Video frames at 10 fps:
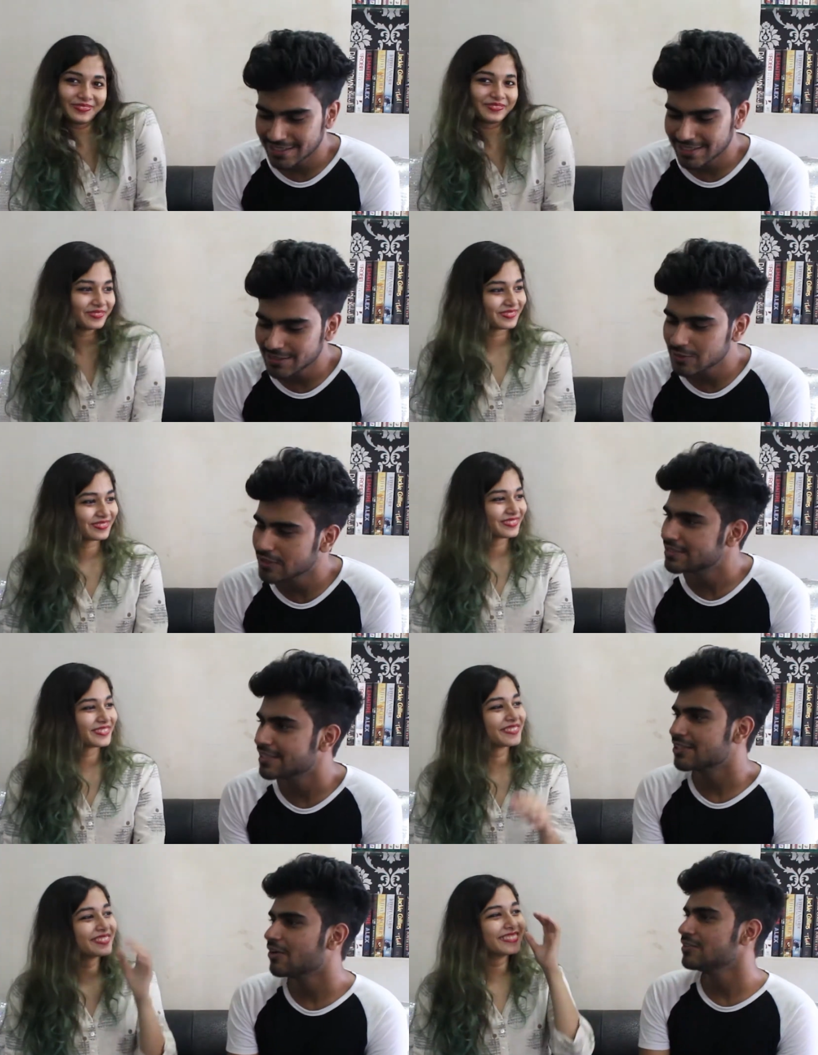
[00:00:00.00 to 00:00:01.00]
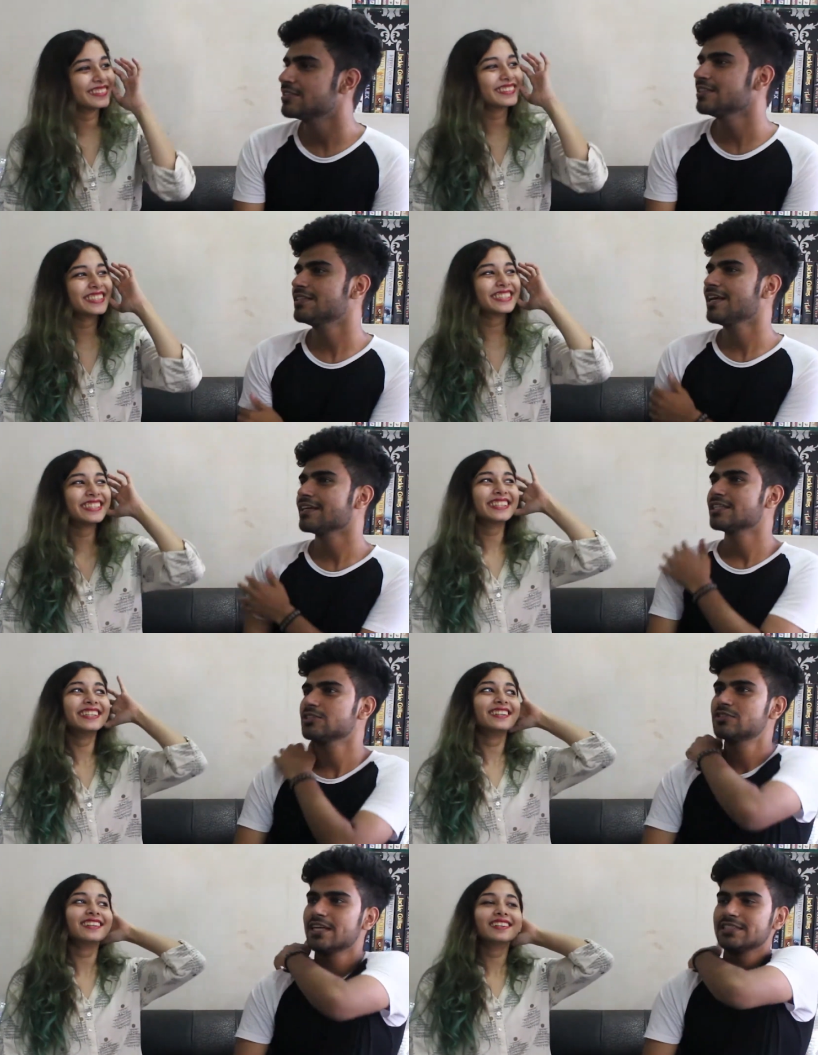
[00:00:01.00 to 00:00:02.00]
Speaker 1: in such concerts, like
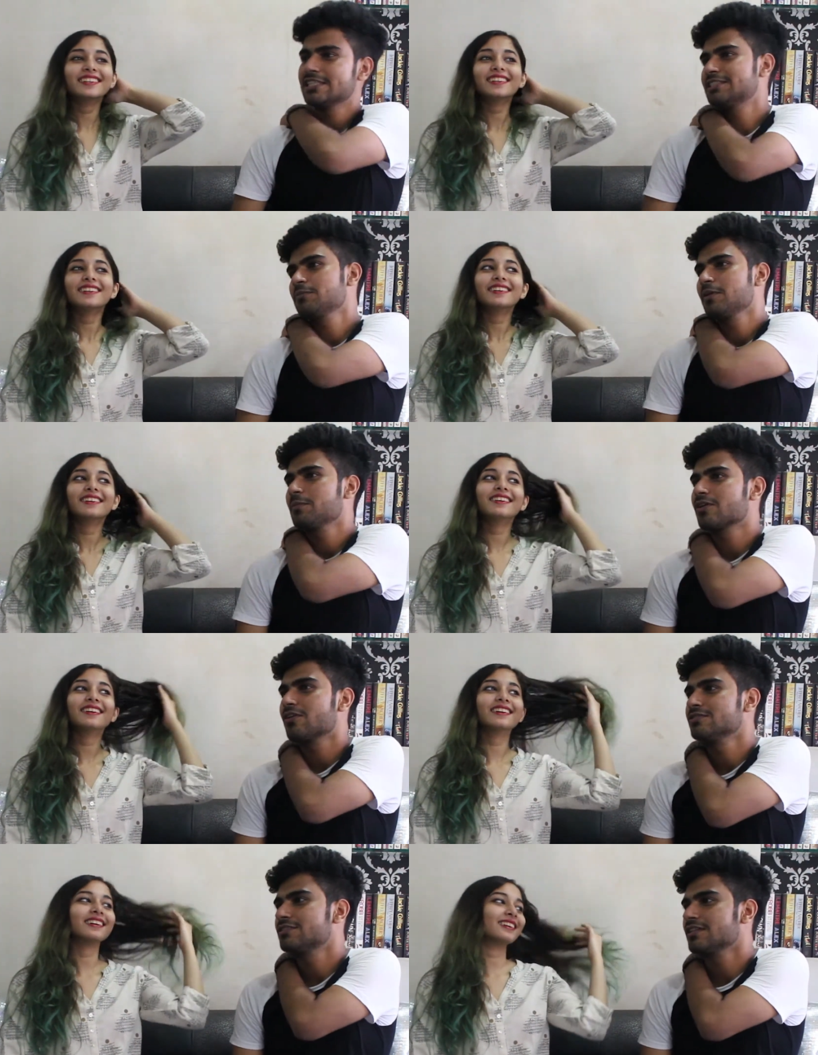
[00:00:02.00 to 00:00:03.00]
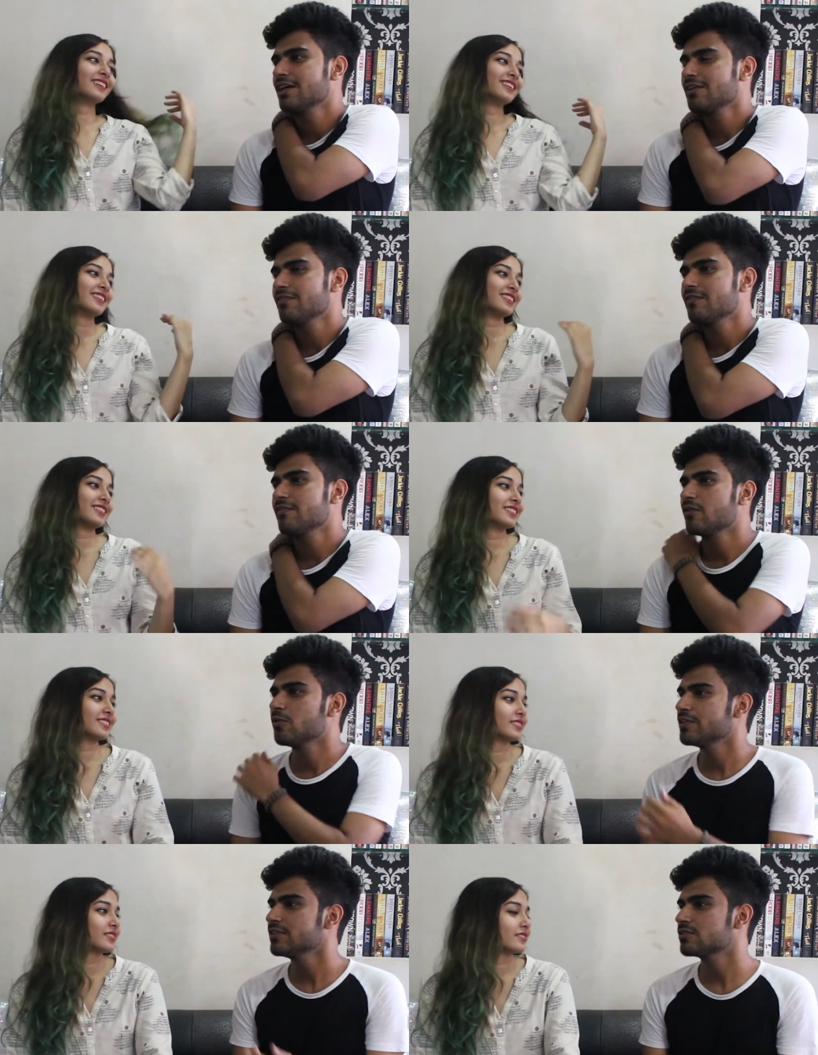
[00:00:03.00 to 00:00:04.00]
you said, Justin Bieber concert,
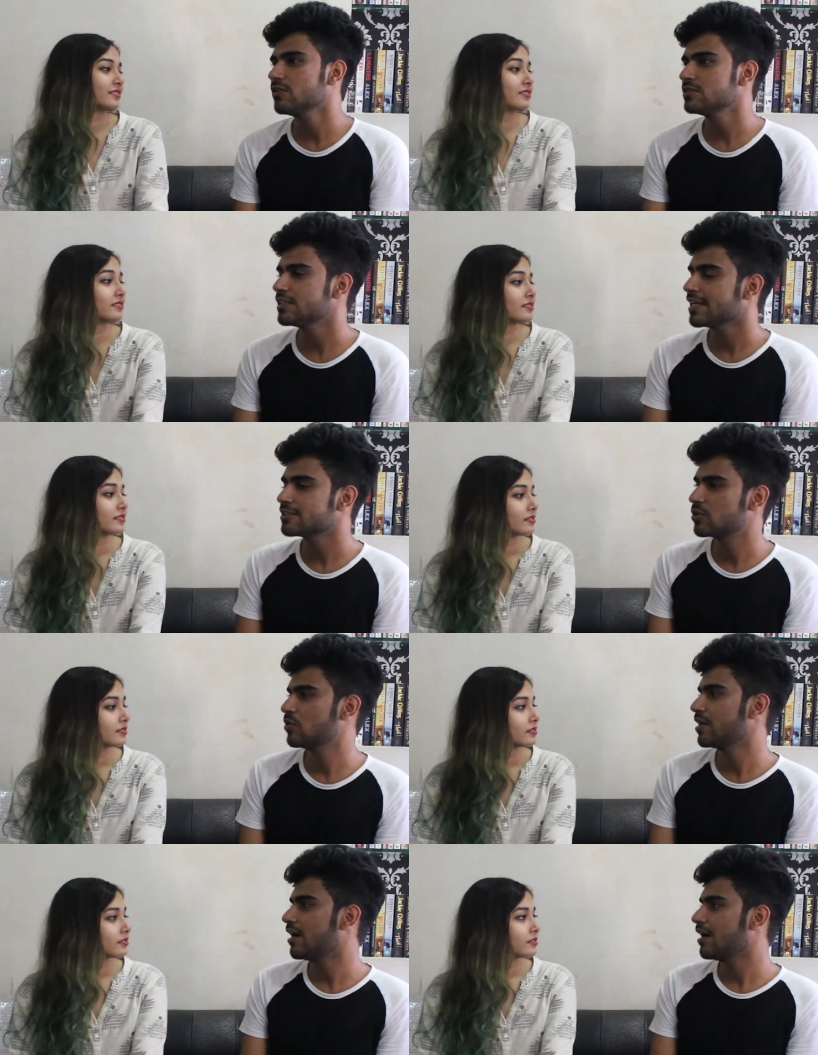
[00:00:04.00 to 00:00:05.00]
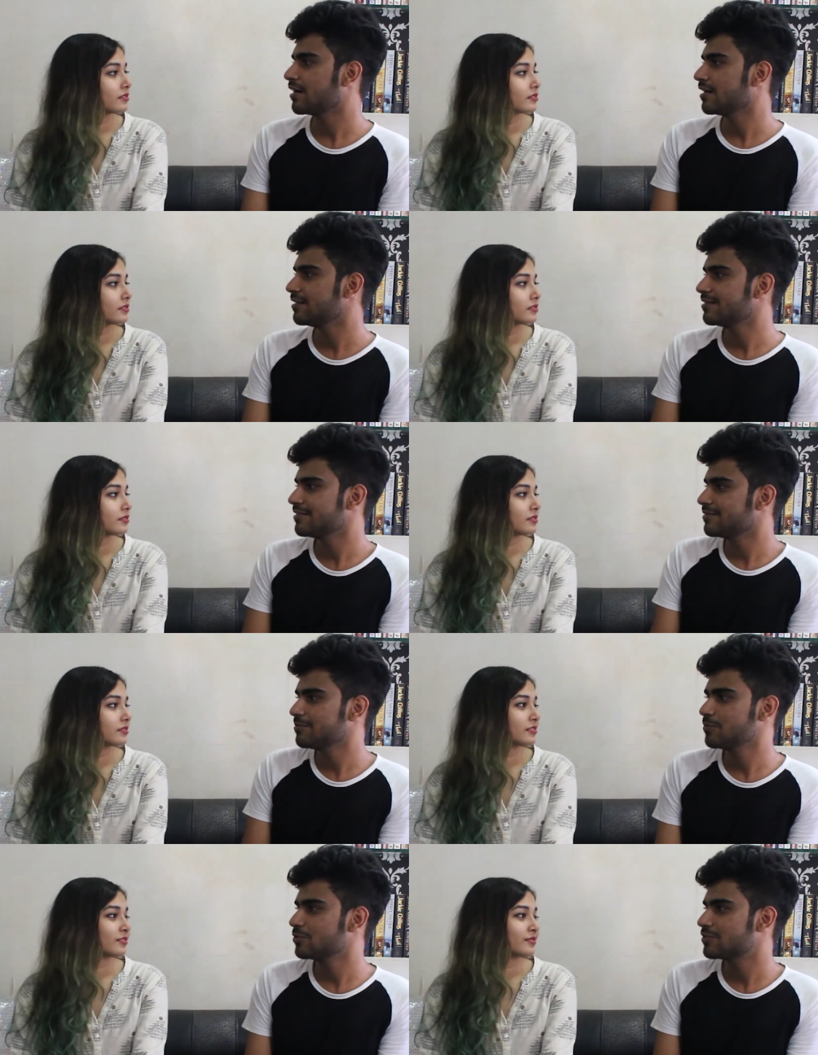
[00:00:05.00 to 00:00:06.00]
this concert like so dark, and
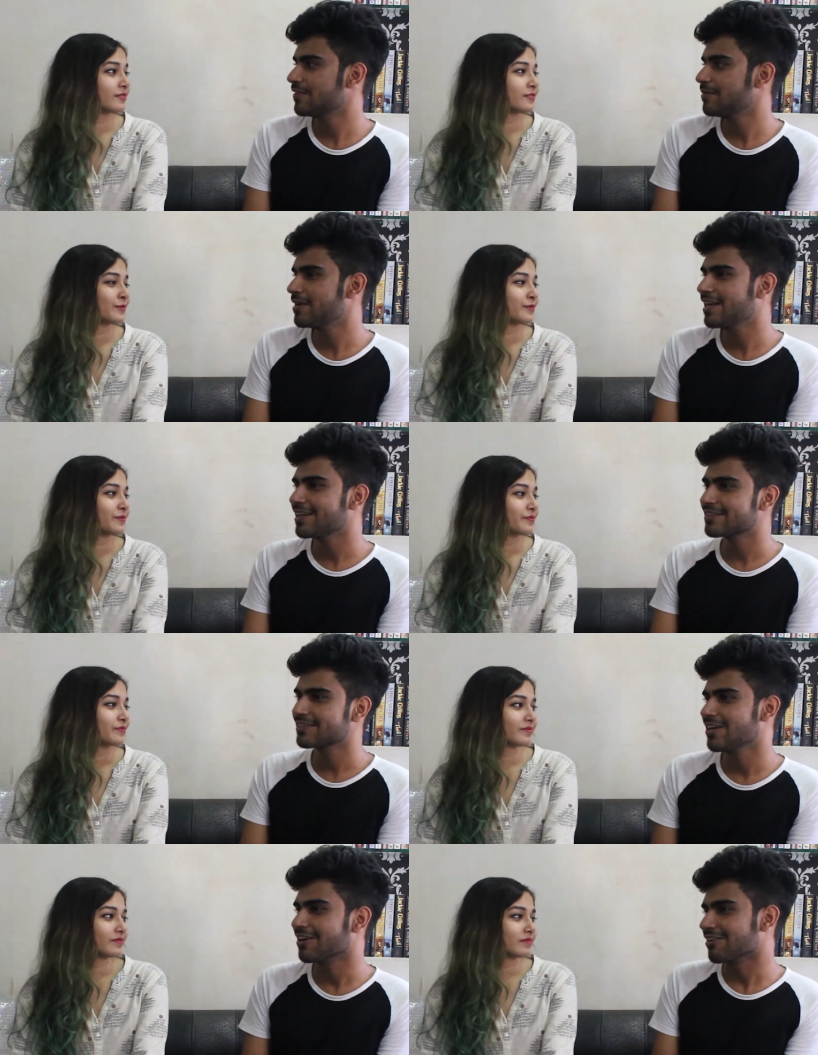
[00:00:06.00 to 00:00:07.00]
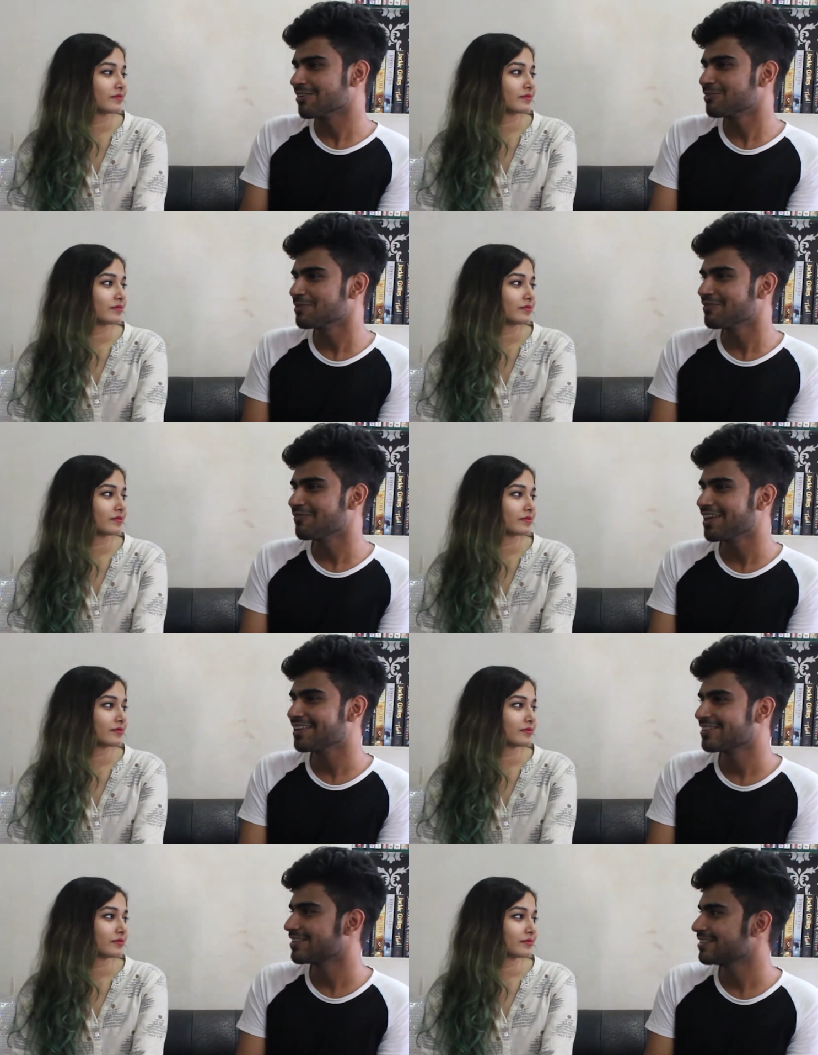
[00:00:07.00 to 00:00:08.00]
most of them are like younger to me,
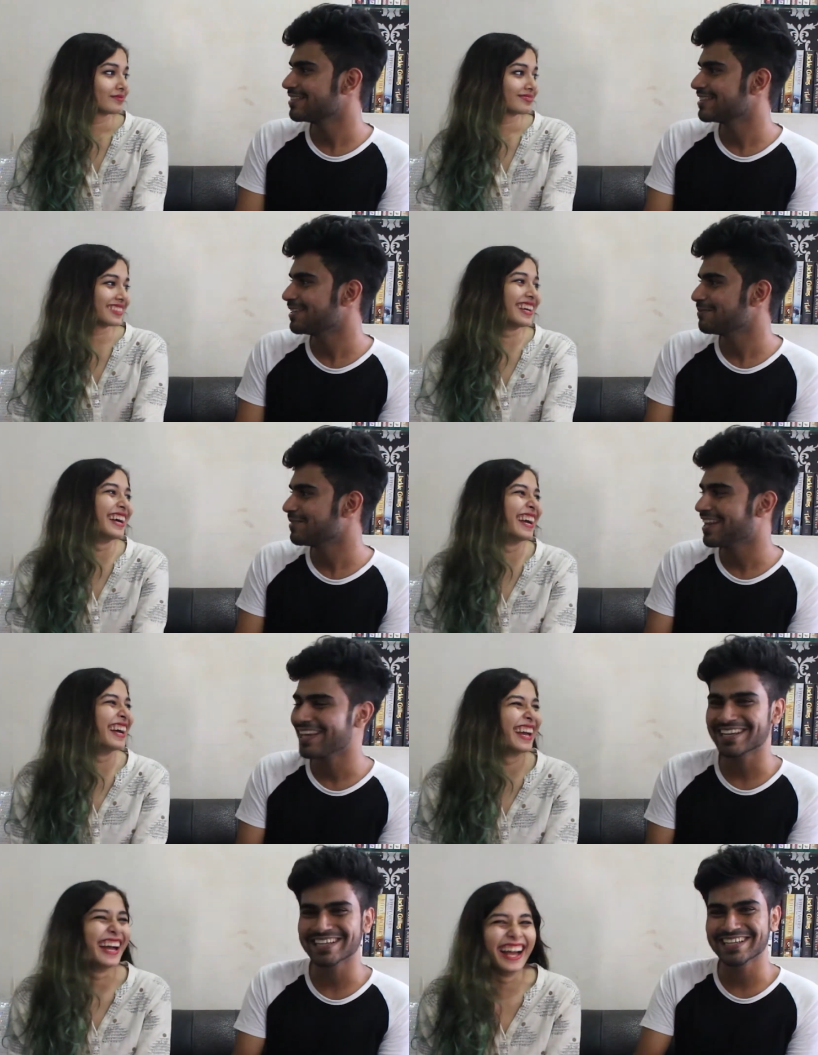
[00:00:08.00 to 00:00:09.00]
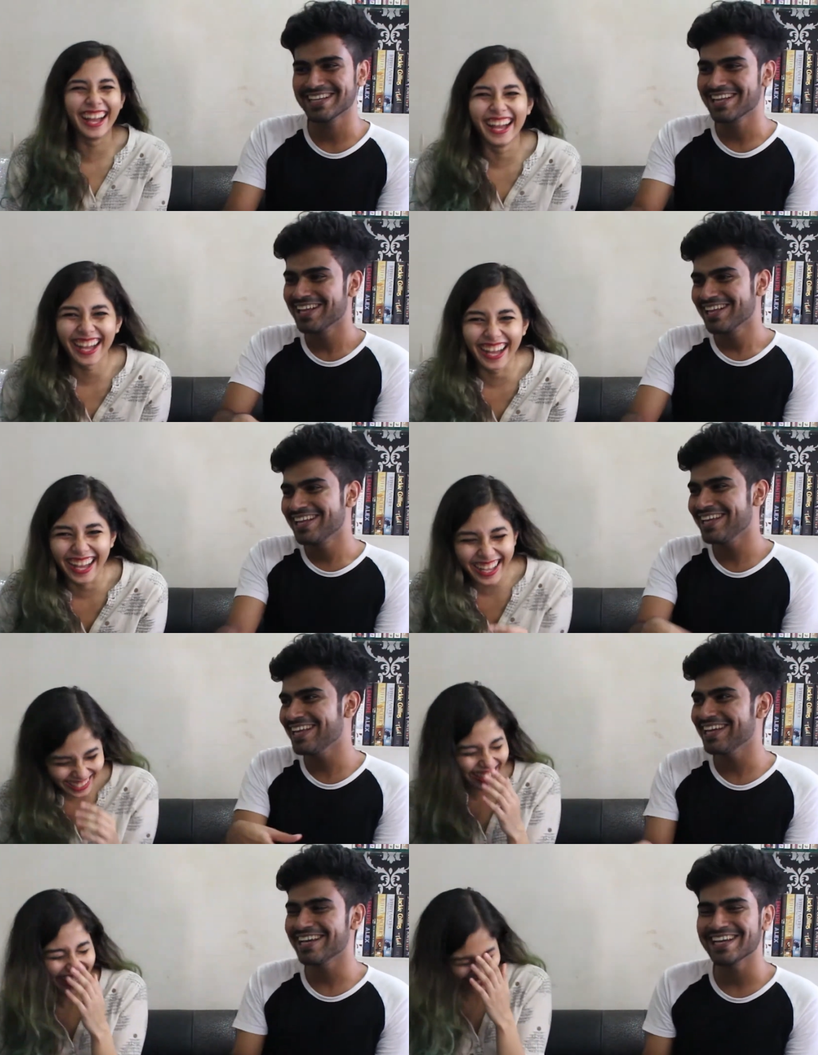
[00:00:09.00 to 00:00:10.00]
way younger, and they're like,
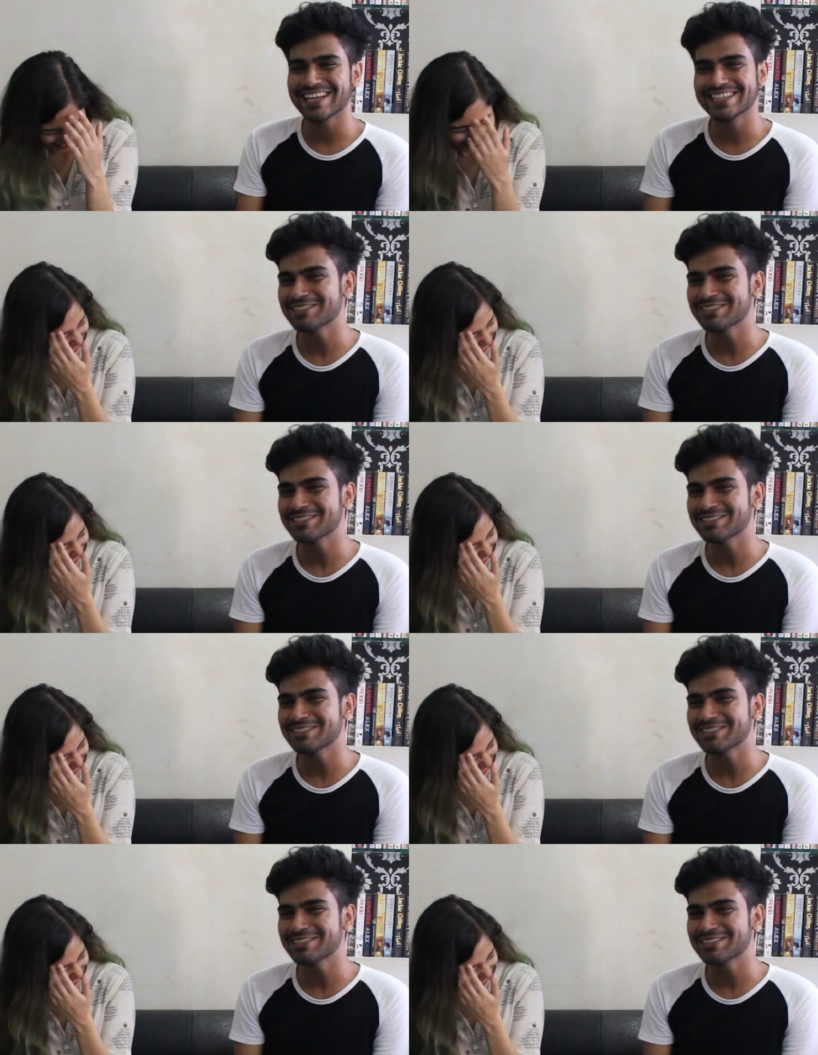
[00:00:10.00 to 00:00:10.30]
hey,